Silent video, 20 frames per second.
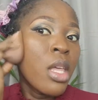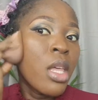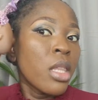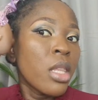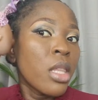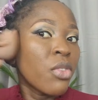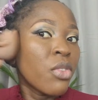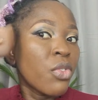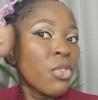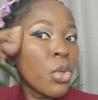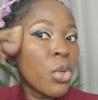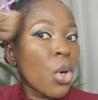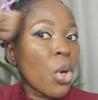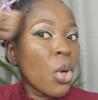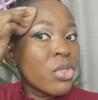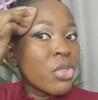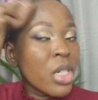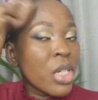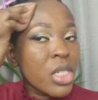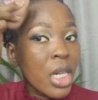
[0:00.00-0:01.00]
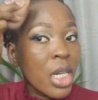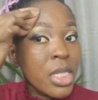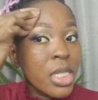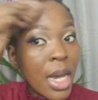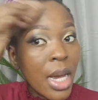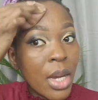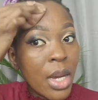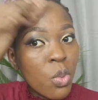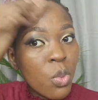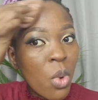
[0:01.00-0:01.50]
the full coverage that
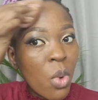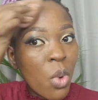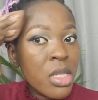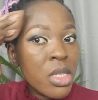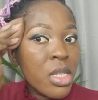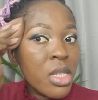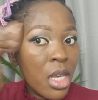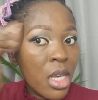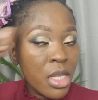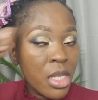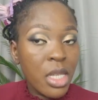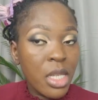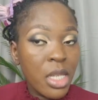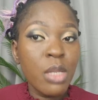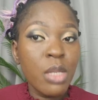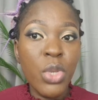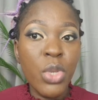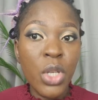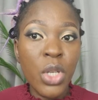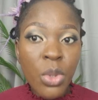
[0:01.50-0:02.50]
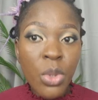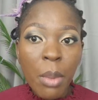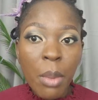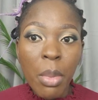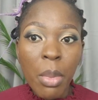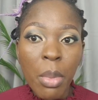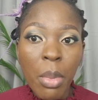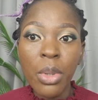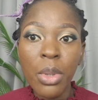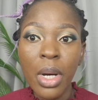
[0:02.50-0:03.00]
I want, it is
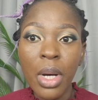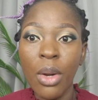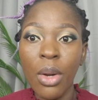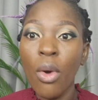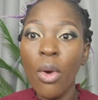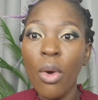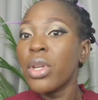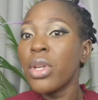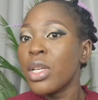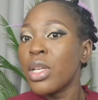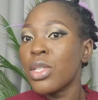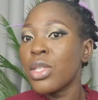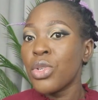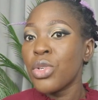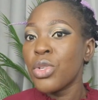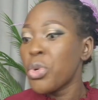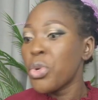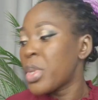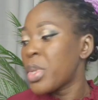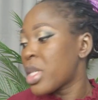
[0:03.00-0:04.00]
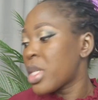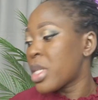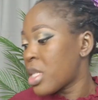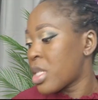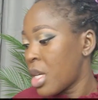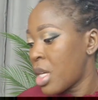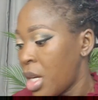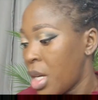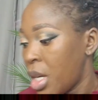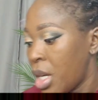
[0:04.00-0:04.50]
buildable, and all you need to do is
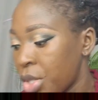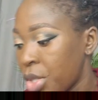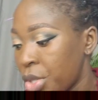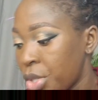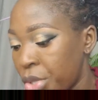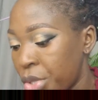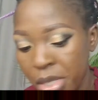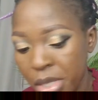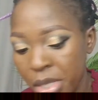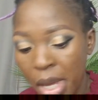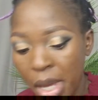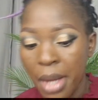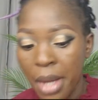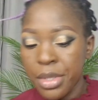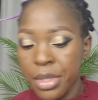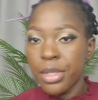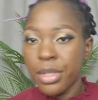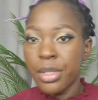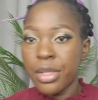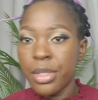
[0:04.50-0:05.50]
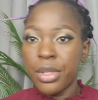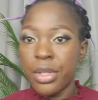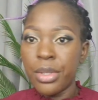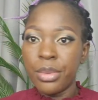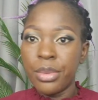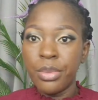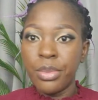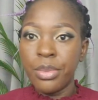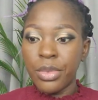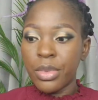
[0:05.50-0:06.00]
just add
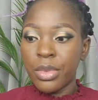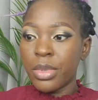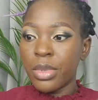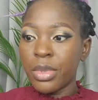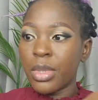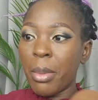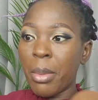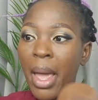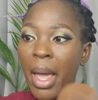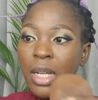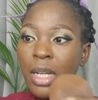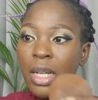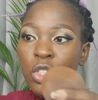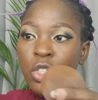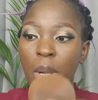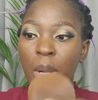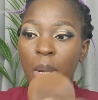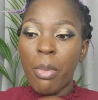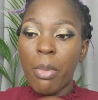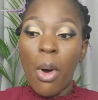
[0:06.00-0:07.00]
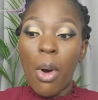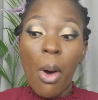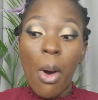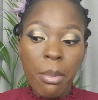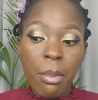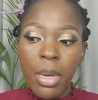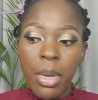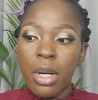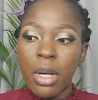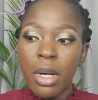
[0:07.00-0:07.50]
some extra
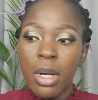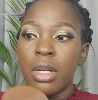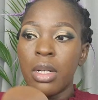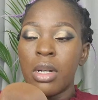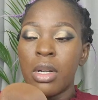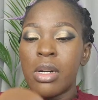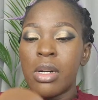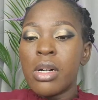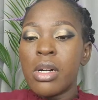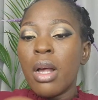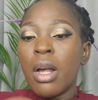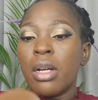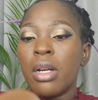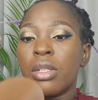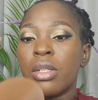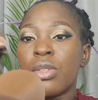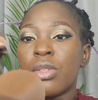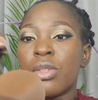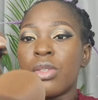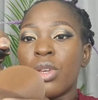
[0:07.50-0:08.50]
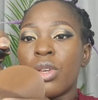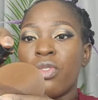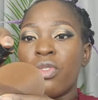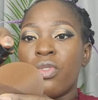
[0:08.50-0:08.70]
pump to your